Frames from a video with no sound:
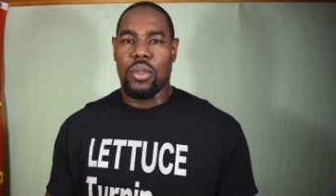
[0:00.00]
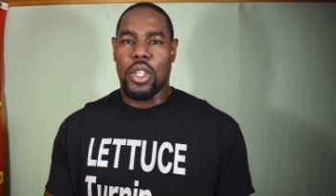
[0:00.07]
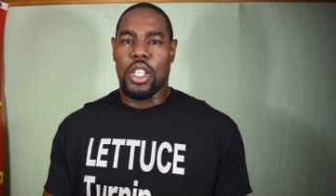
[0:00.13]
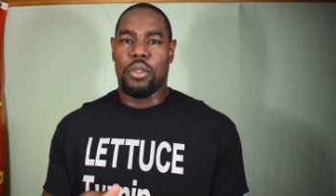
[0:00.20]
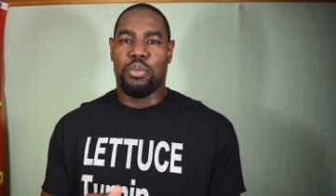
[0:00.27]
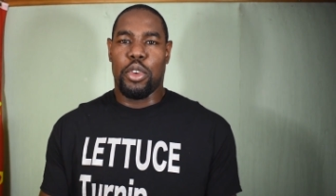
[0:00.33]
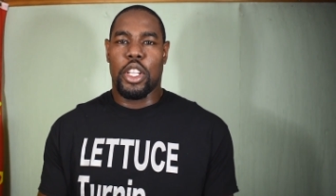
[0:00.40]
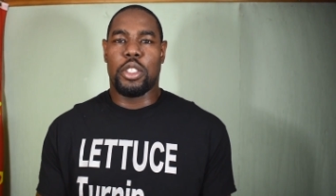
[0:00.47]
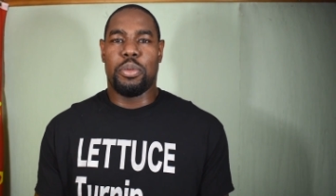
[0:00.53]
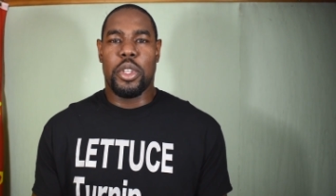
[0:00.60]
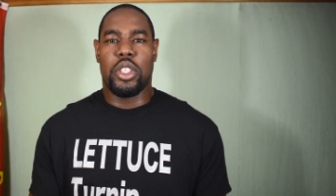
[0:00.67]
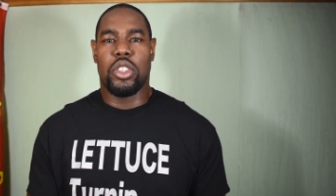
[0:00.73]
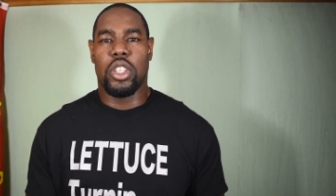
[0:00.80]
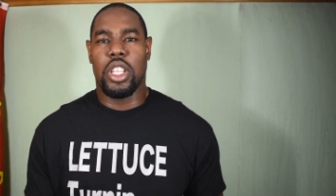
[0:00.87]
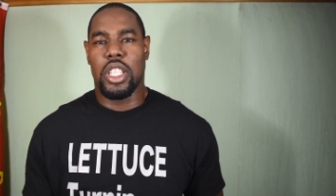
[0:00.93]
It brings me
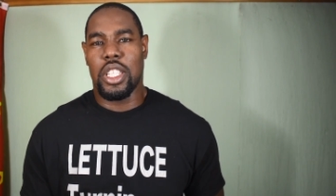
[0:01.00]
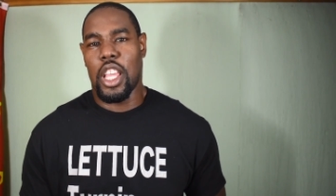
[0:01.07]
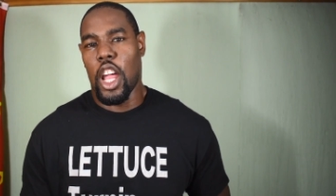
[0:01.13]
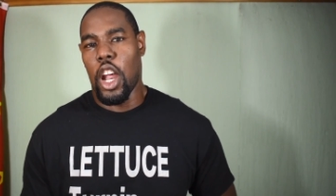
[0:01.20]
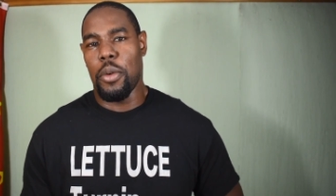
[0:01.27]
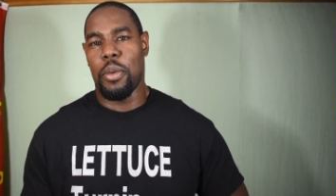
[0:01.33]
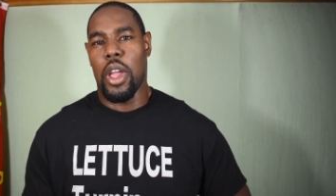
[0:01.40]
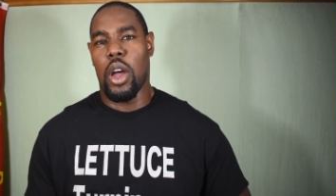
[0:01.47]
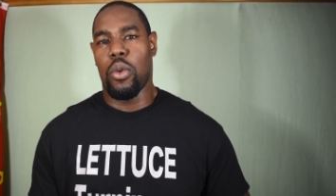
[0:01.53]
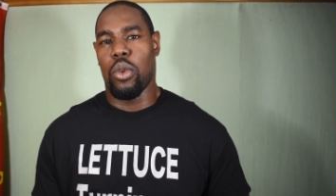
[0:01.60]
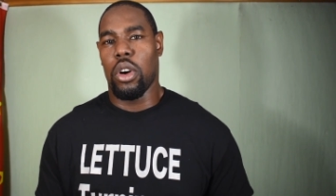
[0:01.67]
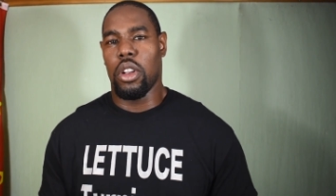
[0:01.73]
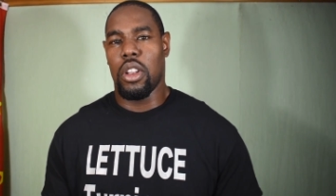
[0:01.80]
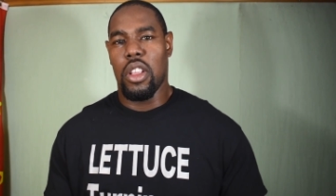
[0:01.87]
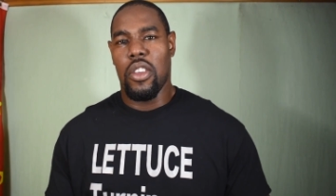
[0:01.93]
to this Caribbean
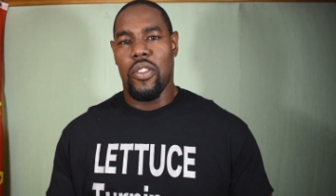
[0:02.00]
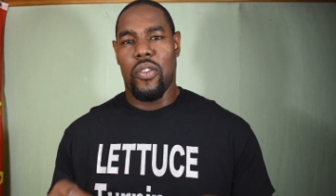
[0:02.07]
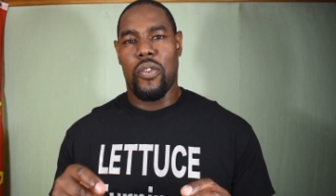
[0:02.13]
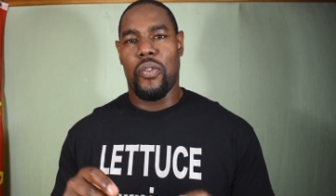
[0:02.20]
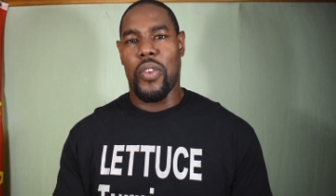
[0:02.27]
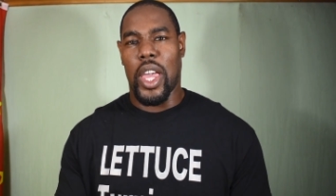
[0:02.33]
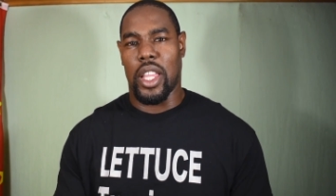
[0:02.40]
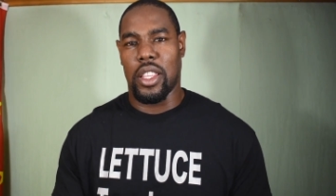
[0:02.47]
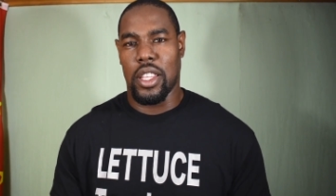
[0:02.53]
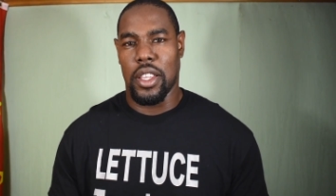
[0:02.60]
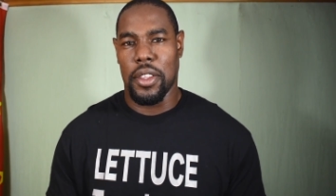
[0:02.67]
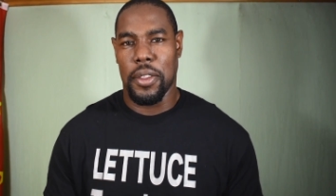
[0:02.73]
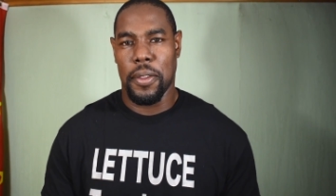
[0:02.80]
word, fête.